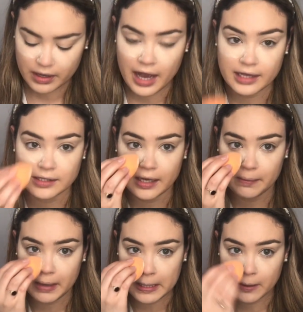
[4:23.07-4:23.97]
I
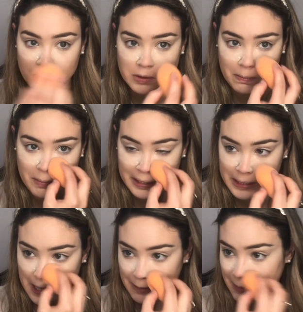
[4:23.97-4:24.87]
set my nose big
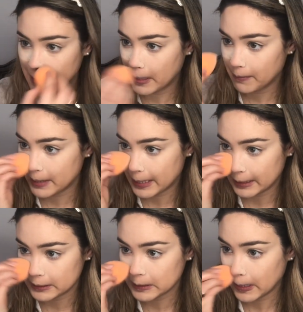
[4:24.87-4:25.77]
time here
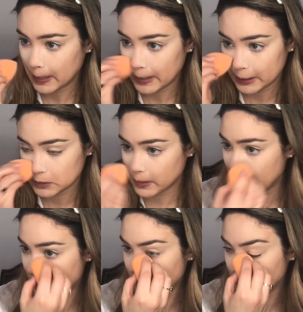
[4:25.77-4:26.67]
because that's where
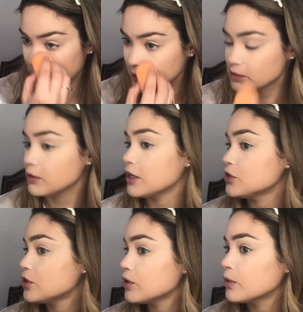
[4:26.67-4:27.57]
I have the biggest
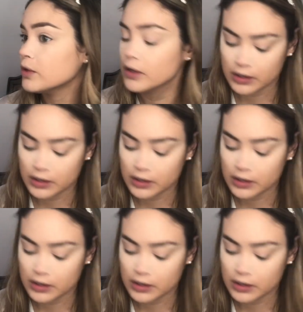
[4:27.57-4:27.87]
issue.